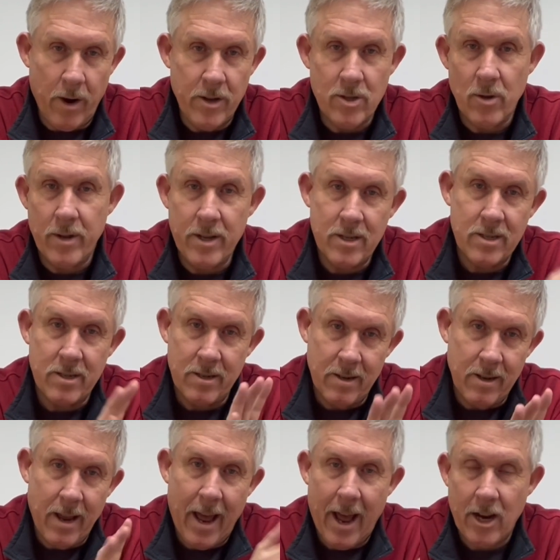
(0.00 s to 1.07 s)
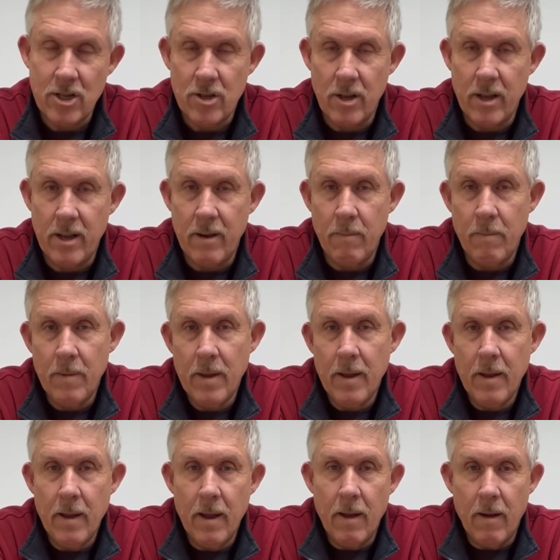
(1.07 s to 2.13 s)
And so he's actually
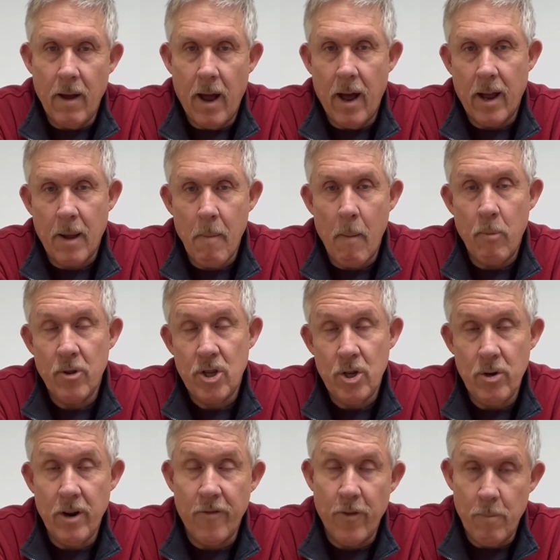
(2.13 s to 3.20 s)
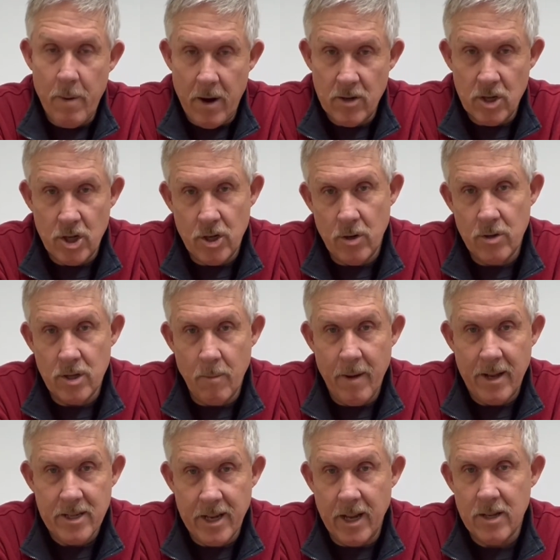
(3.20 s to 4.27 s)
come up with two different pairs of shoes that make
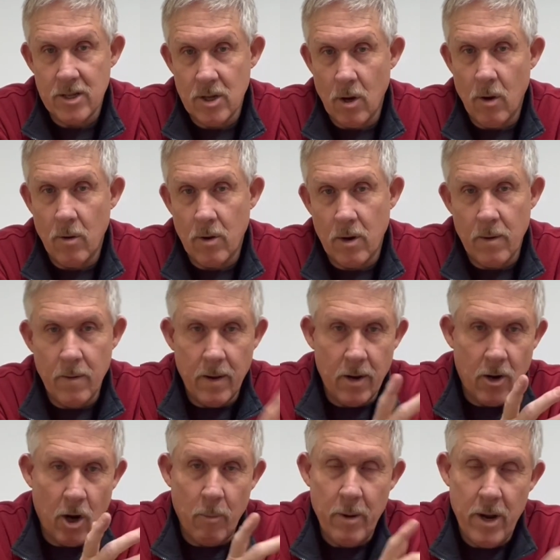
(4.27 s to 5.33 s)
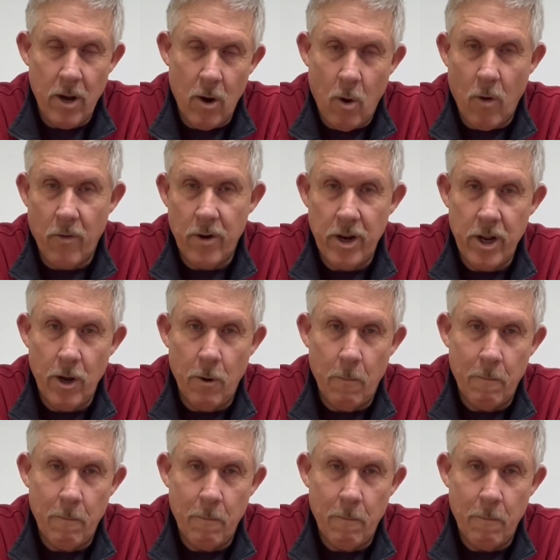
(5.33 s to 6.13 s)
sense. So Kirby, over to you.